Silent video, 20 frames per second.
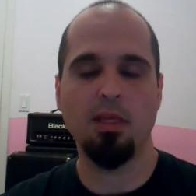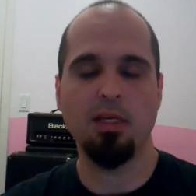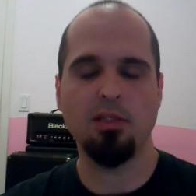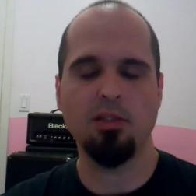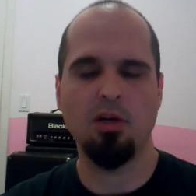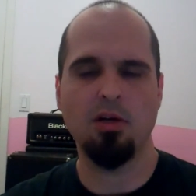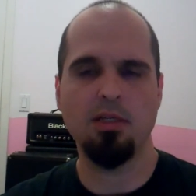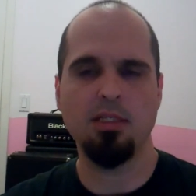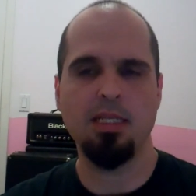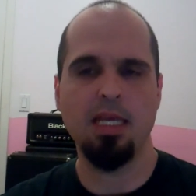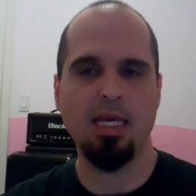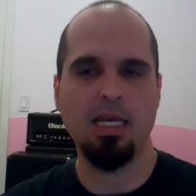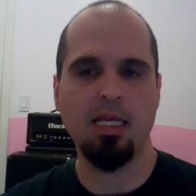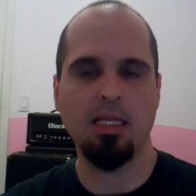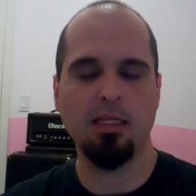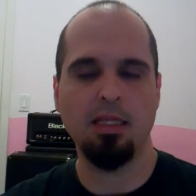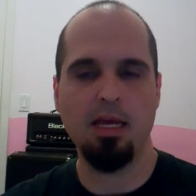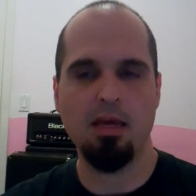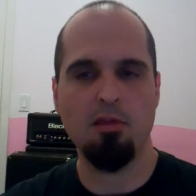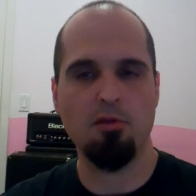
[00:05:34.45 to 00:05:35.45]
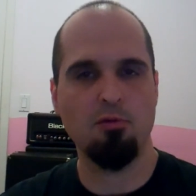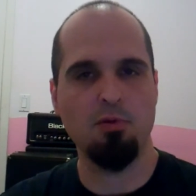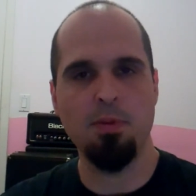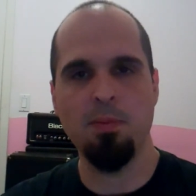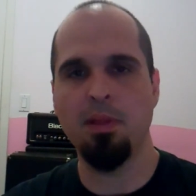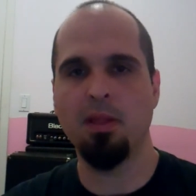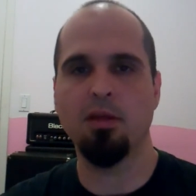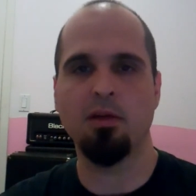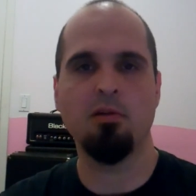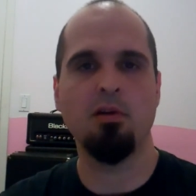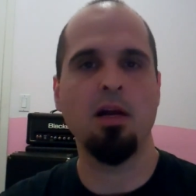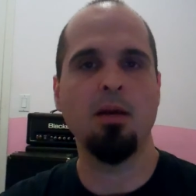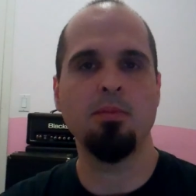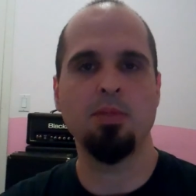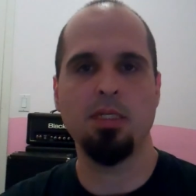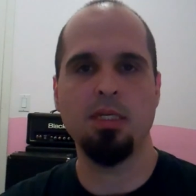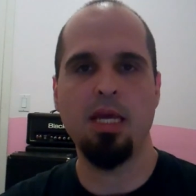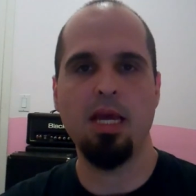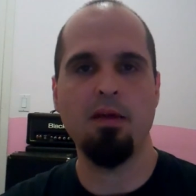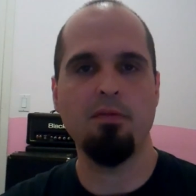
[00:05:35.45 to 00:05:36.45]
I started taking like 3
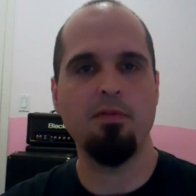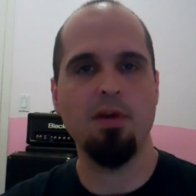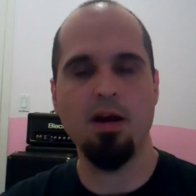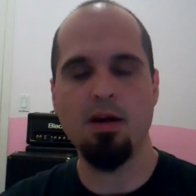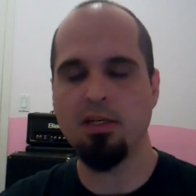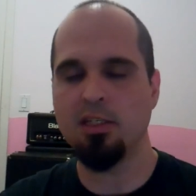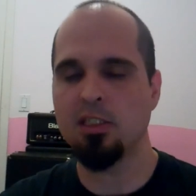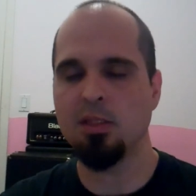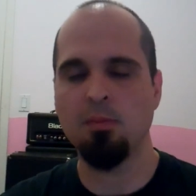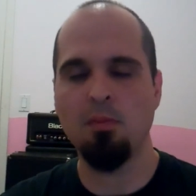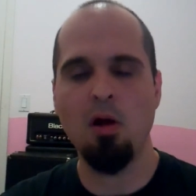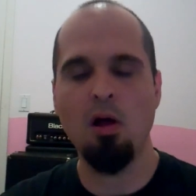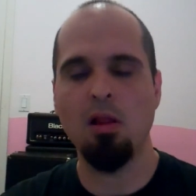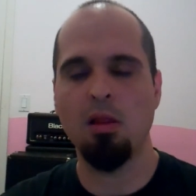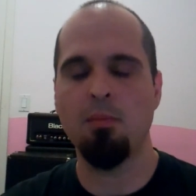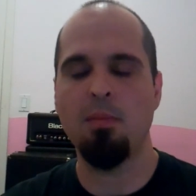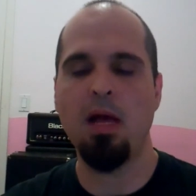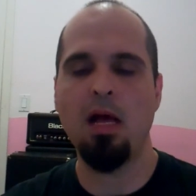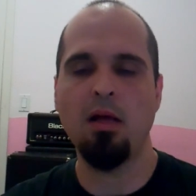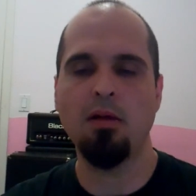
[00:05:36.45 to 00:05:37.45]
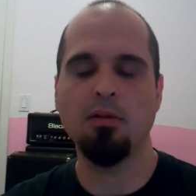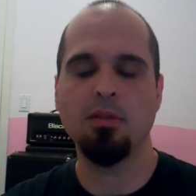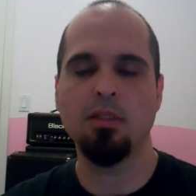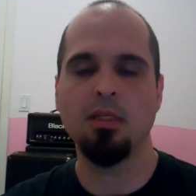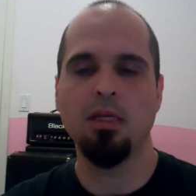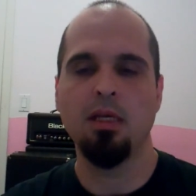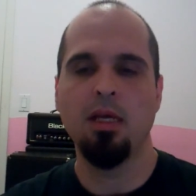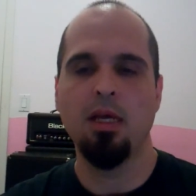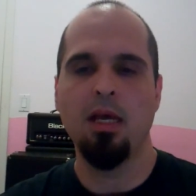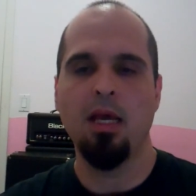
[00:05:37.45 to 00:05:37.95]
milligrams a day, very small amount,